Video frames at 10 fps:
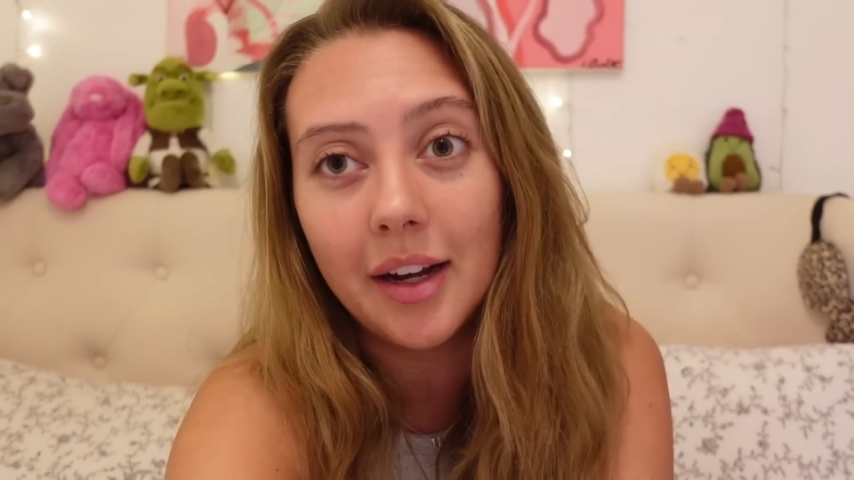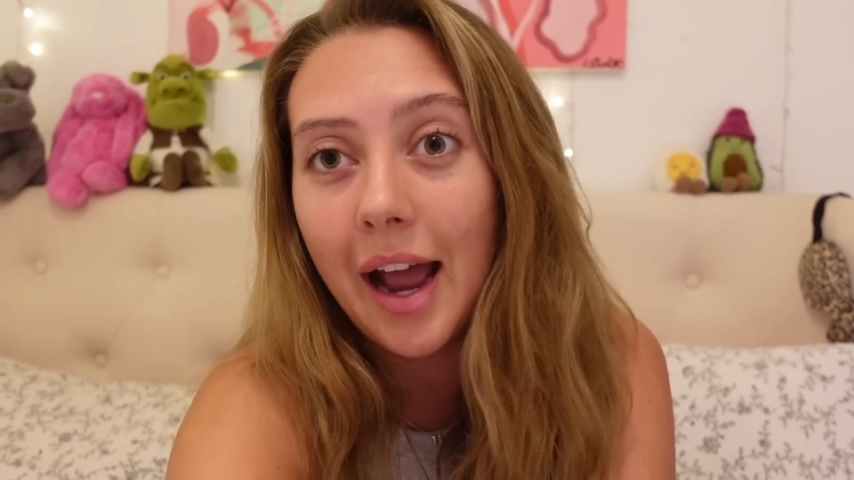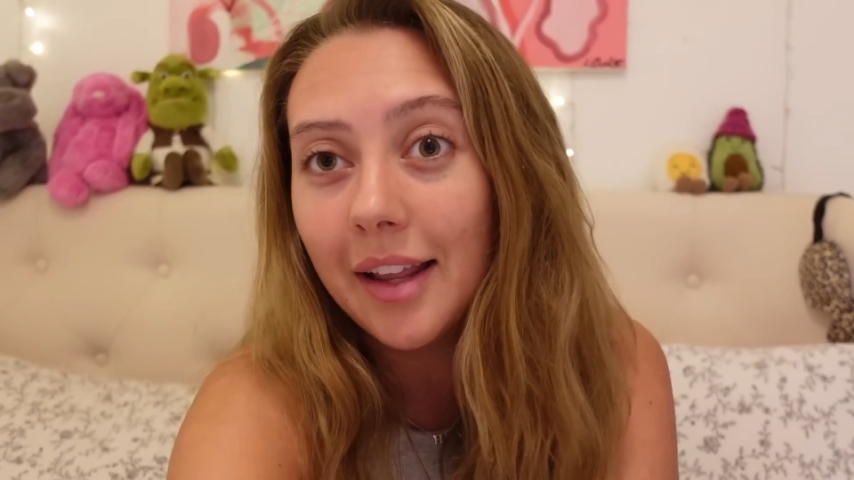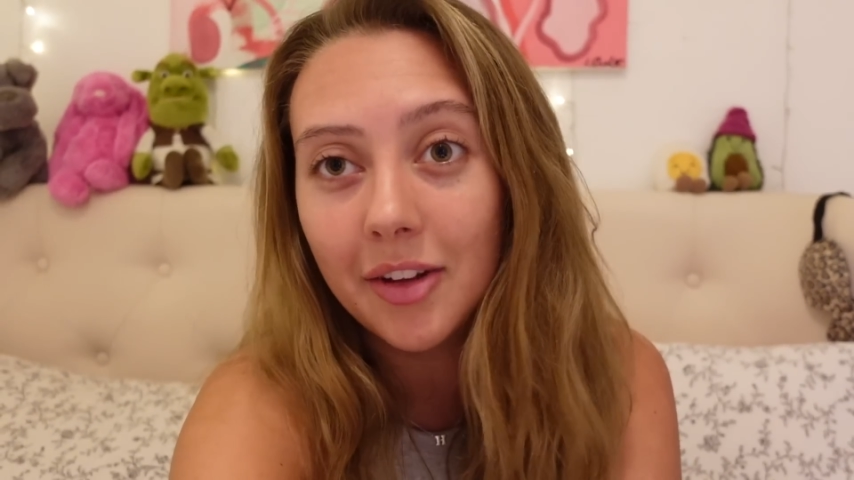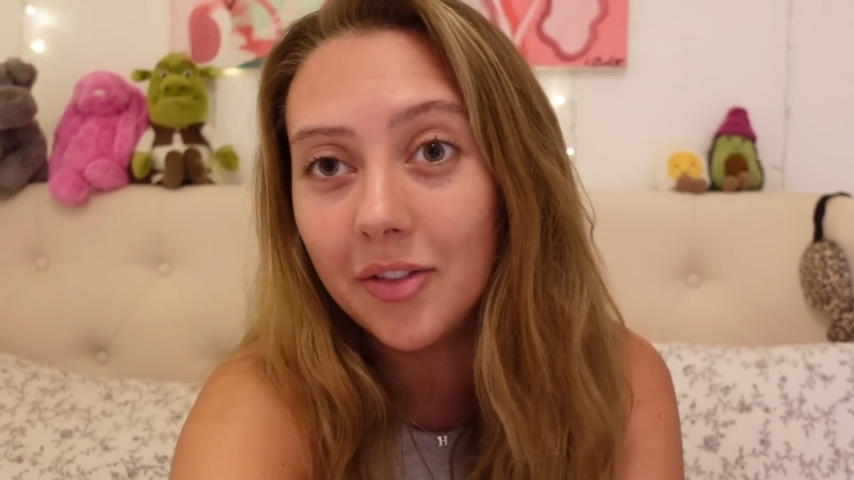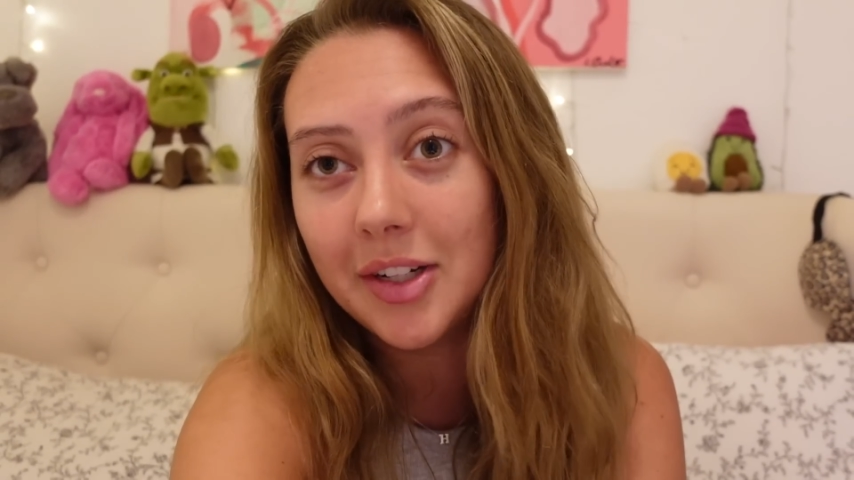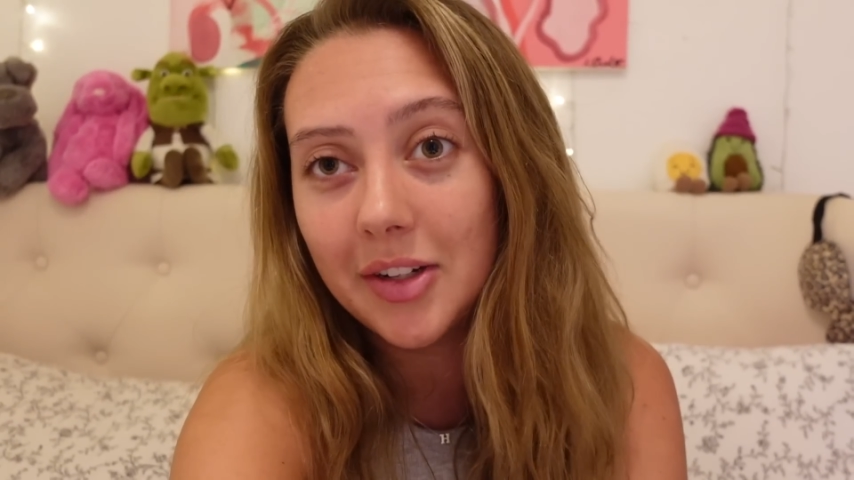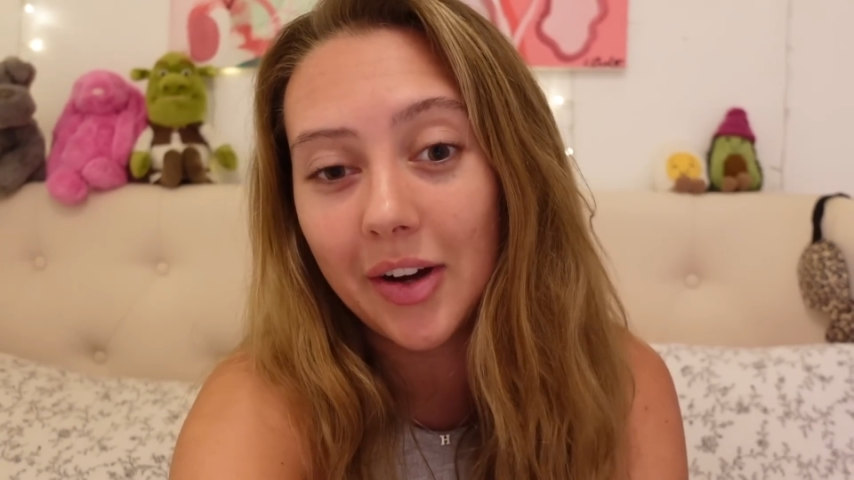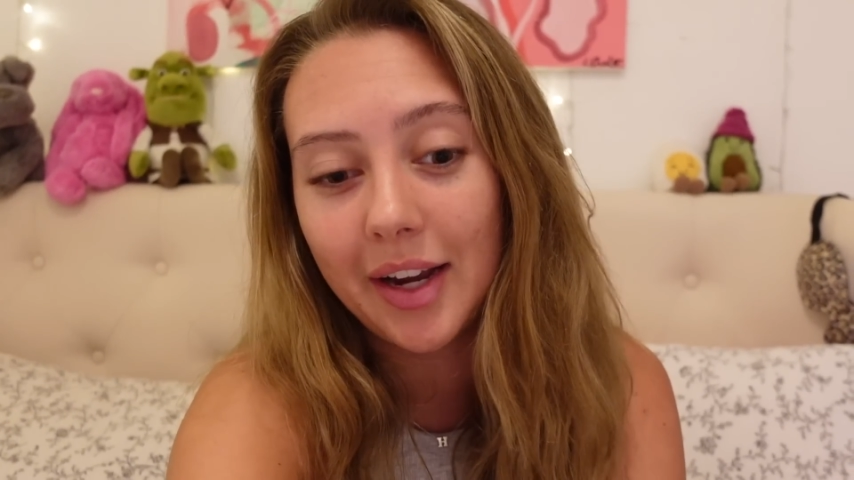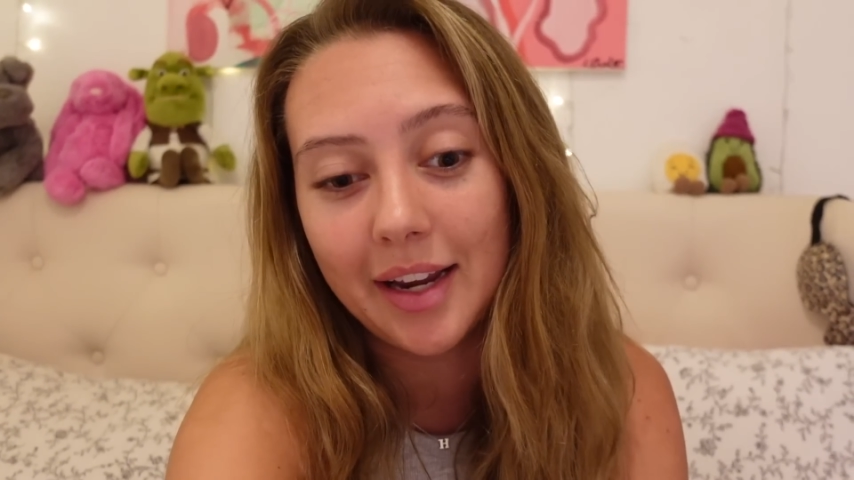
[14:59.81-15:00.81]
end the
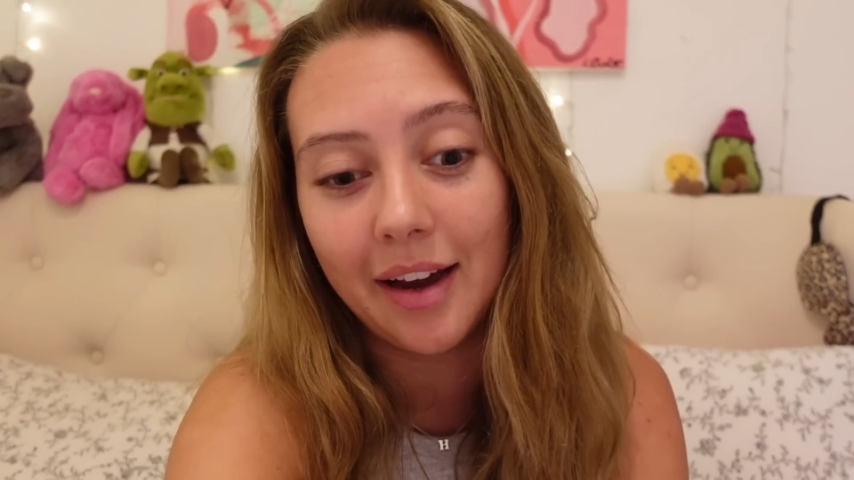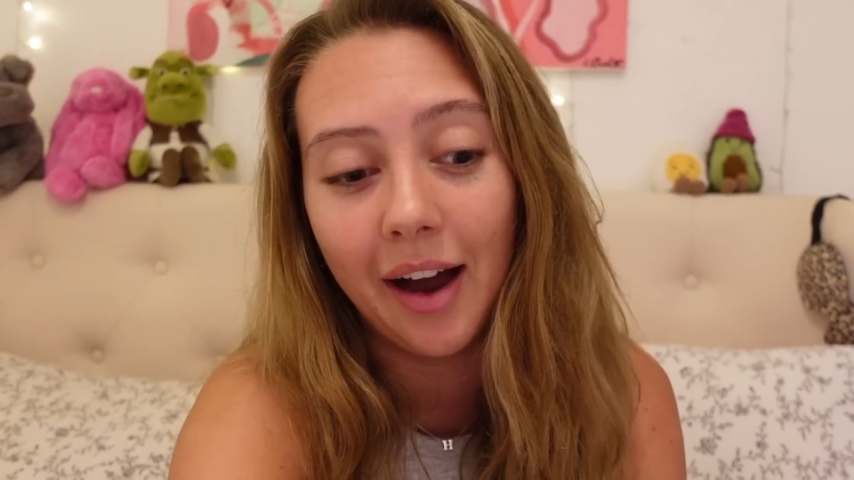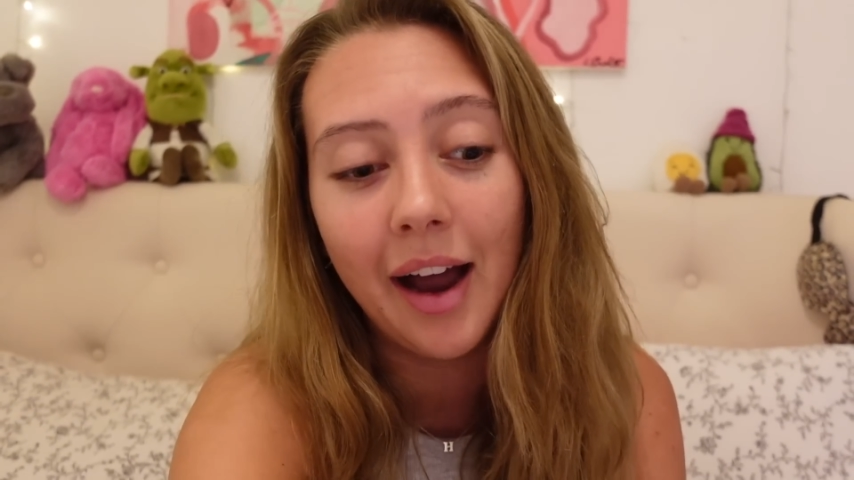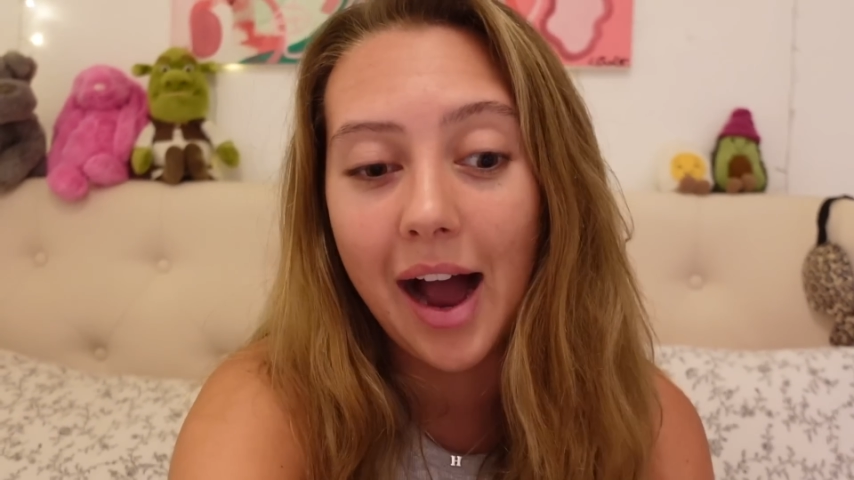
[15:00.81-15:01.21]
video here,